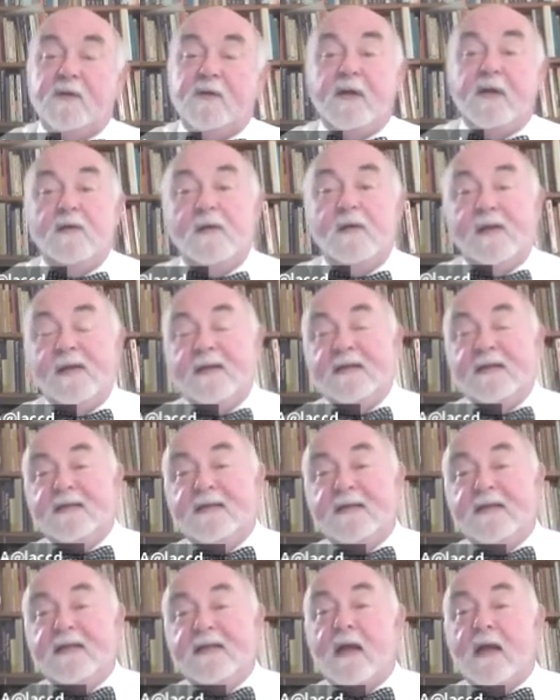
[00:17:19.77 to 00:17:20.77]
Then you need to
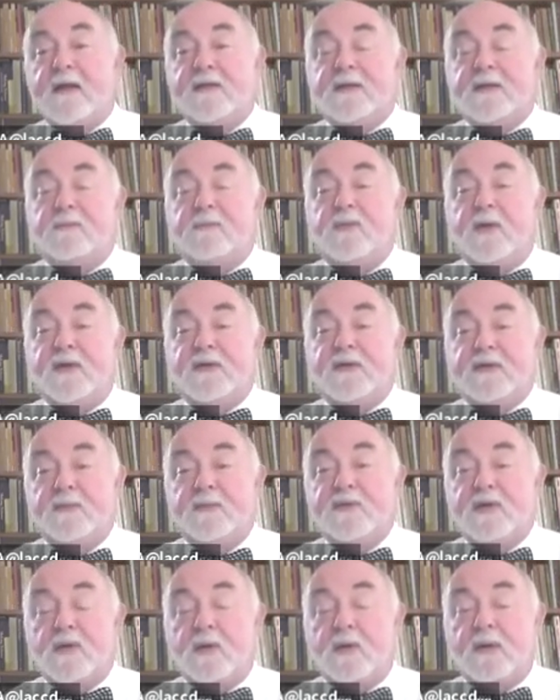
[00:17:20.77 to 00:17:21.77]
sit down at some point
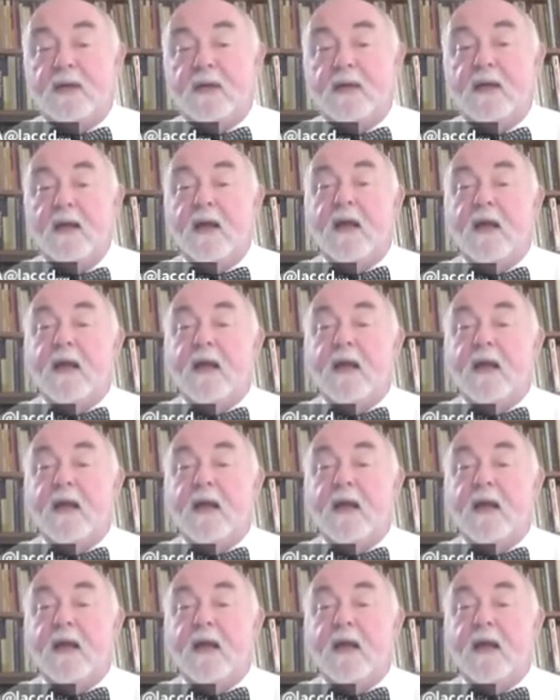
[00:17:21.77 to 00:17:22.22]
subsequently